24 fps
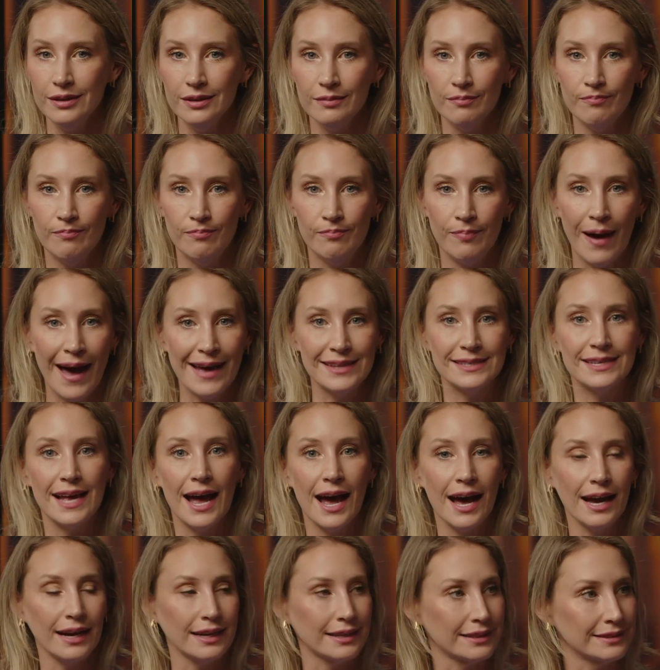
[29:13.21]
he's like,
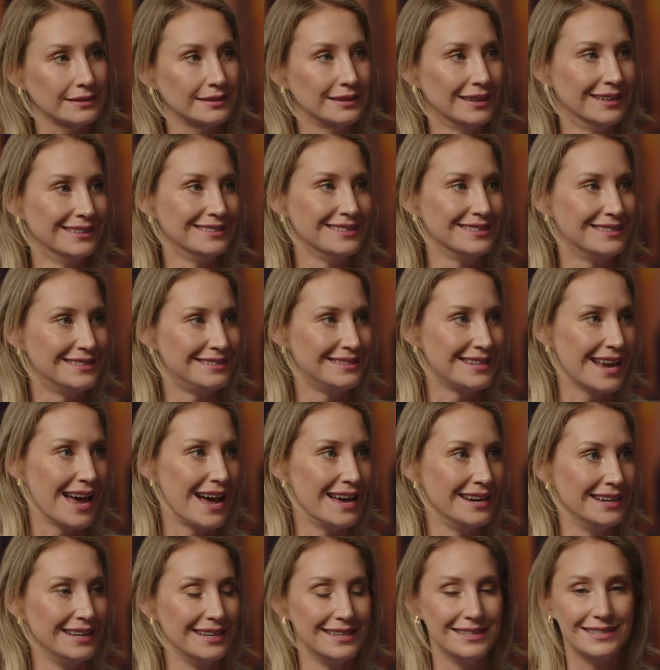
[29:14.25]
Pazak yeah.
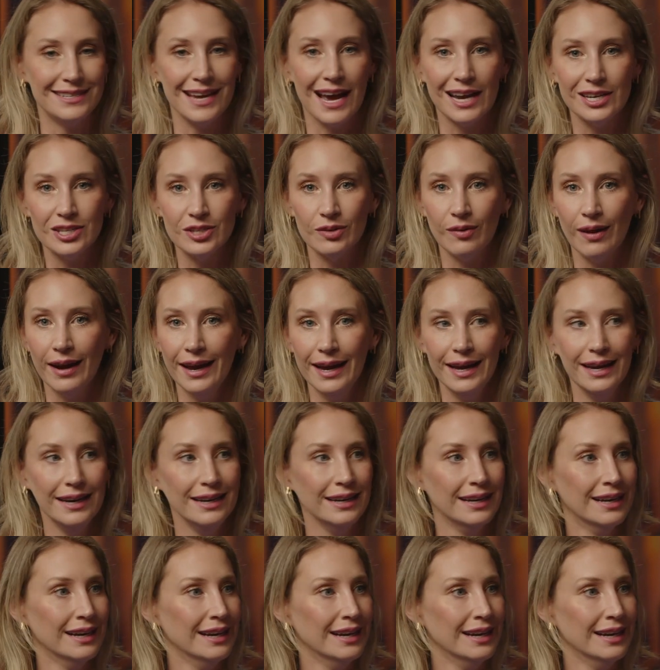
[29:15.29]
down in Tatooine.